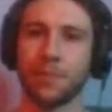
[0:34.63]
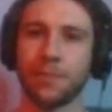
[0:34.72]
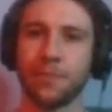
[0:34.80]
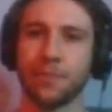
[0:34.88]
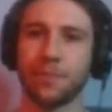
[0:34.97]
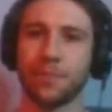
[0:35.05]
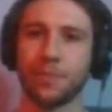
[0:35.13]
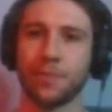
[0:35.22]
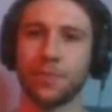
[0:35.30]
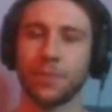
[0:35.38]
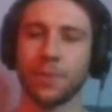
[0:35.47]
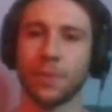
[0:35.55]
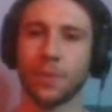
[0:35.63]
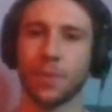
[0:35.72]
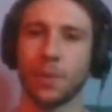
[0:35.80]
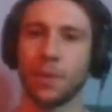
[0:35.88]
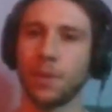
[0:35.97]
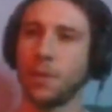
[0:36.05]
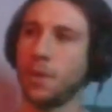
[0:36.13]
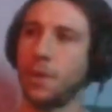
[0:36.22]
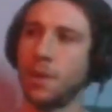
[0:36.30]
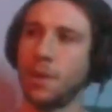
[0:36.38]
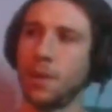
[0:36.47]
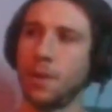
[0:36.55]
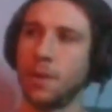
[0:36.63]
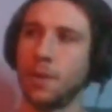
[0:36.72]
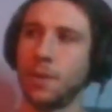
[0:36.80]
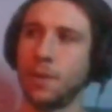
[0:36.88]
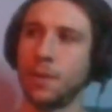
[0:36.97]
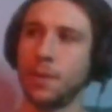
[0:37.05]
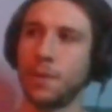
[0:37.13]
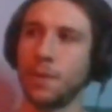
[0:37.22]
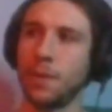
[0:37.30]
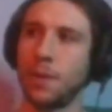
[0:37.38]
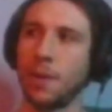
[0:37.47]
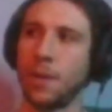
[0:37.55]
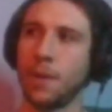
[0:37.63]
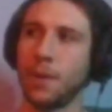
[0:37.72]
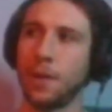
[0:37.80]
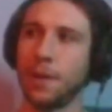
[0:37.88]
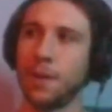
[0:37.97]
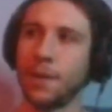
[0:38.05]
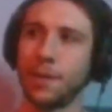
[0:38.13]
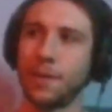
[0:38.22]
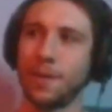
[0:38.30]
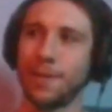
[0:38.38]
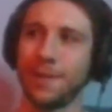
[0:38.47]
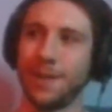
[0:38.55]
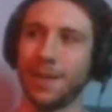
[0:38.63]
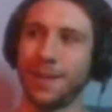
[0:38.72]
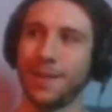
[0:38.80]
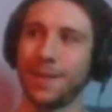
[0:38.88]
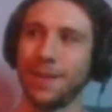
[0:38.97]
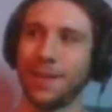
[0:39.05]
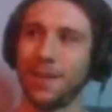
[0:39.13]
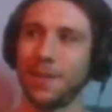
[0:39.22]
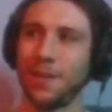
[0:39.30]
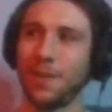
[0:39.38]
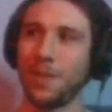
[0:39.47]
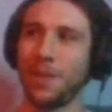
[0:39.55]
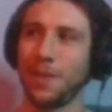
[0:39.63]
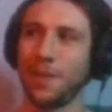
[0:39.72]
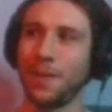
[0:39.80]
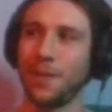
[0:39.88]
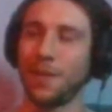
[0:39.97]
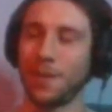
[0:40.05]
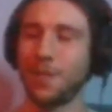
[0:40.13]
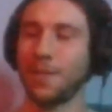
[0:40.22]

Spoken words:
This person isn't speaking.